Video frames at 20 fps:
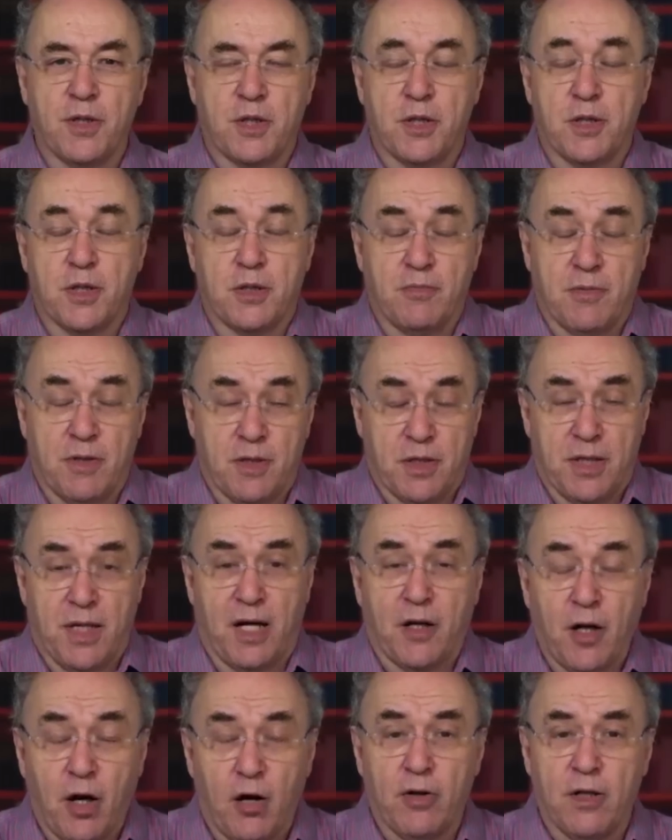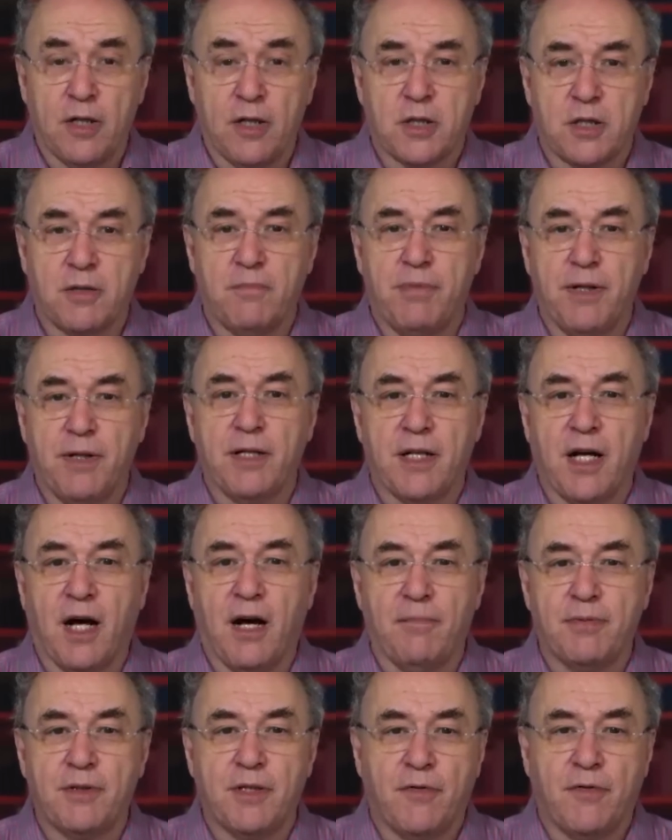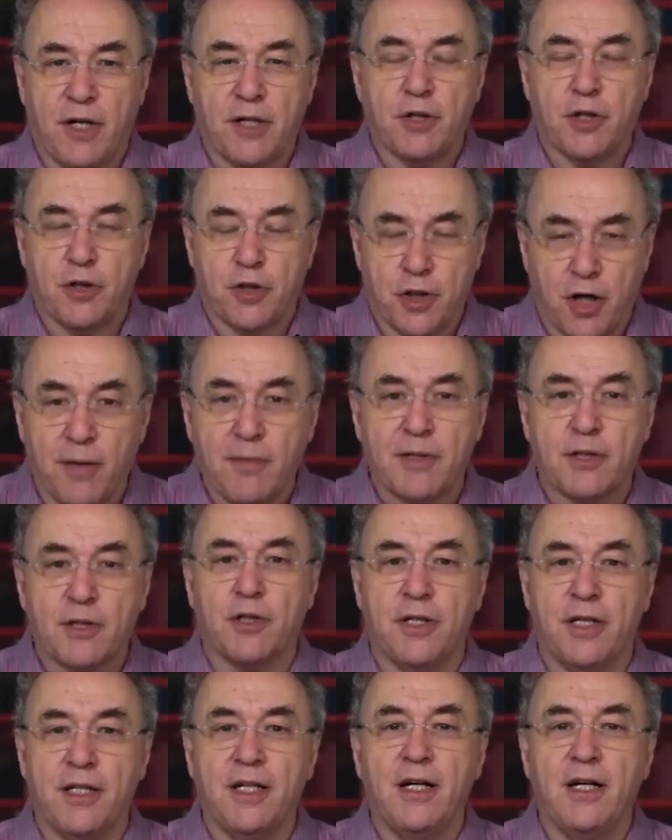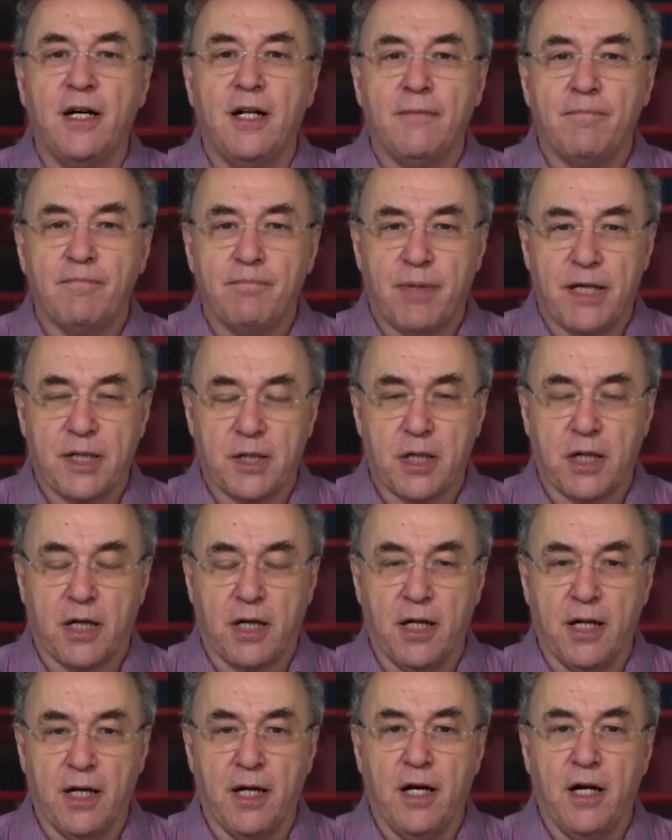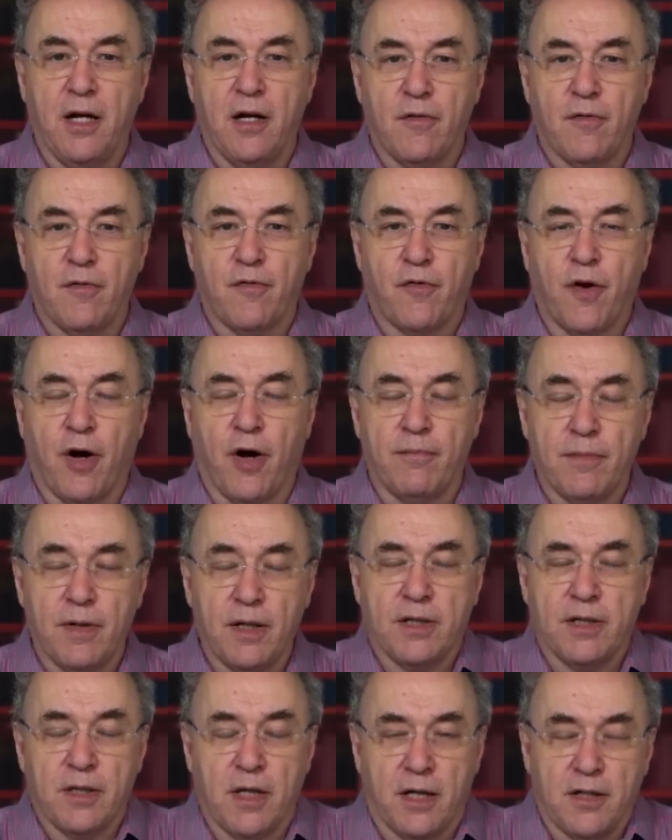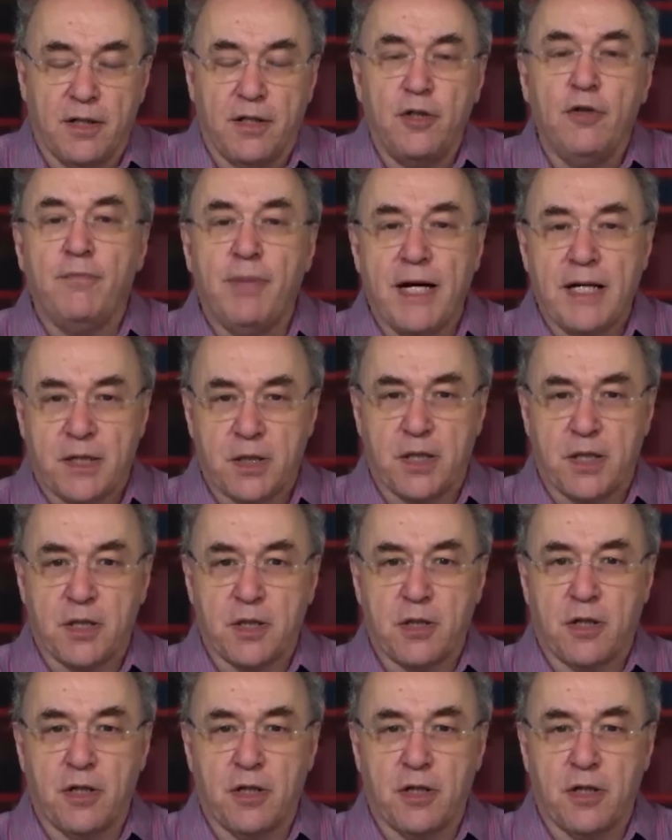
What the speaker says: is our goal, is to build up differential geometry basically from a new basis.